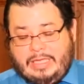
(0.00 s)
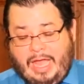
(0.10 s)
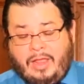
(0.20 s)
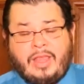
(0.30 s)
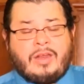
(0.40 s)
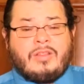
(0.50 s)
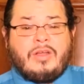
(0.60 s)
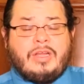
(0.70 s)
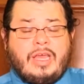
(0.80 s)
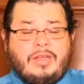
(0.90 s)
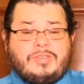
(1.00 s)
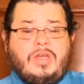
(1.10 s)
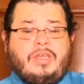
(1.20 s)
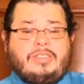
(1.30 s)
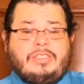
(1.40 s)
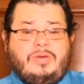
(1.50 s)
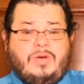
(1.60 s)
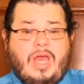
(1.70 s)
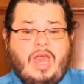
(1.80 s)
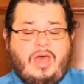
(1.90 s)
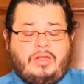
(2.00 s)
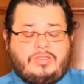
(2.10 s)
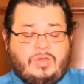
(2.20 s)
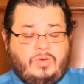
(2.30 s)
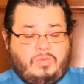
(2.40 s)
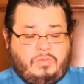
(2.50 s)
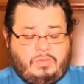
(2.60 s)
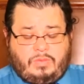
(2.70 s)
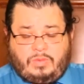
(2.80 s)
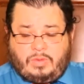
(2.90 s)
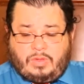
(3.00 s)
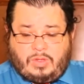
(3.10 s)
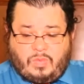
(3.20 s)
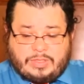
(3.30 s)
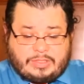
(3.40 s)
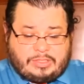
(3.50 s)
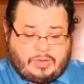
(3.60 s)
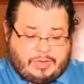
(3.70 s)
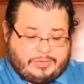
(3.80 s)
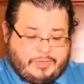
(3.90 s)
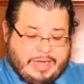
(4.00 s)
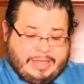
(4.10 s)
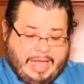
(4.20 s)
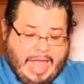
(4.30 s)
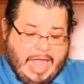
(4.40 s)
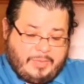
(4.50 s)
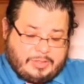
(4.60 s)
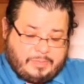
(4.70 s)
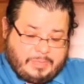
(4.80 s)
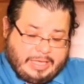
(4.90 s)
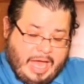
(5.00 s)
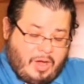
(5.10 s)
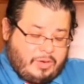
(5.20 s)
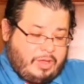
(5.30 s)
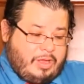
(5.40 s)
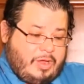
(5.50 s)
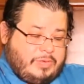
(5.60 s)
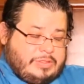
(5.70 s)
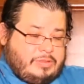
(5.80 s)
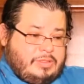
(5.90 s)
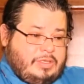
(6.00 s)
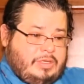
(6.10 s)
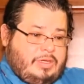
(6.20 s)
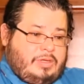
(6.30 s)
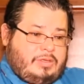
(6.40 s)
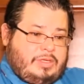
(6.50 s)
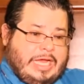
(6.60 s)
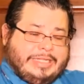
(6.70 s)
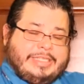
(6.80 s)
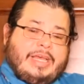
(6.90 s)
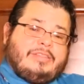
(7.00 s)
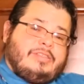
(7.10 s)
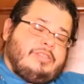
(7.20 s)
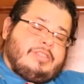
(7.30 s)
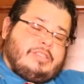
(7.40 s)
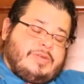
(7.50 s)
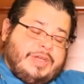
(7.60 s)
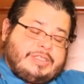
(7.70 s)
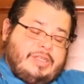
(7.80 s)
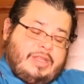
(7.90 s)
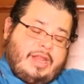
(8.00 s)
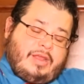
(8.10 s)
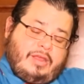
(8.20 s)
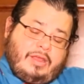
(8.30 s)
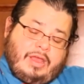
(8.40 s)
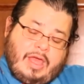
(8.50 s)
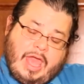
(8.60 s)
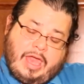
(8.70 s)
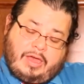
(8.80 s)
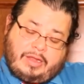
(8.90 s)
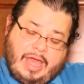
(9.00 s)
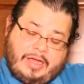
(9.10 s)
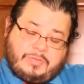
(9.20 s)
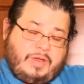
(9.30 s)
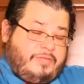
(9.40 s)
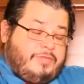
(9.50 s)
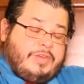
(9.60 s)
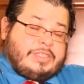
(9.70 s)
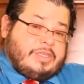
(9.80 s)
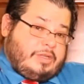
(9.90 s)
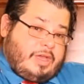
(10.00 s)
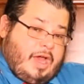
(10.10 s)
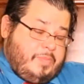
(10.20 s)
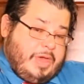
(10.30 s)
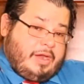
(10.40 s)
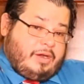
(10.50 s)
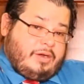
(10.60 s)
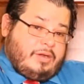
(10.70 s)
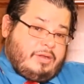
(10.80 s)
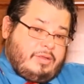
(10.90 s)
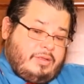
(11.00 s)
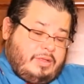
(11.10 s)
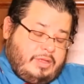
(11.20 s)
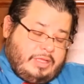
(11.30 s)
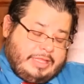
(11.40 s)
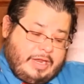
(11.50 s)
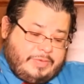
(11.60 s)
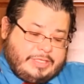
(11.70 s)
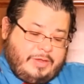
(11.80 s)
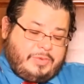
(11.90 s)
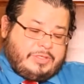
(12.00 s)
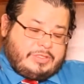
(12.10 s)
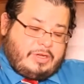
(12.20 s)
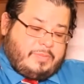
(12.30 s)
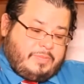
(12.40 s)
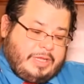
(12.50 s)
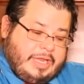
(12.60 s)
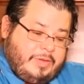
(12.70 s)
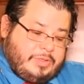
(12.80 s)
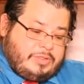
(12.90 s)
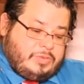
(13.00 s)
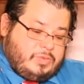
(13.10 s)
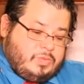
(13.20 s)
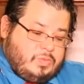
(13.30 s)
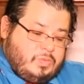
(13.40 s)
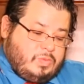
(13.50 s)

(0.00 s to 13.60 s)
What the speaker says: I later learned he had a drug issue. And so it wasn't until I was finally able to be out and I was not tense in a situation and as my vision got better, that I was able to start being able to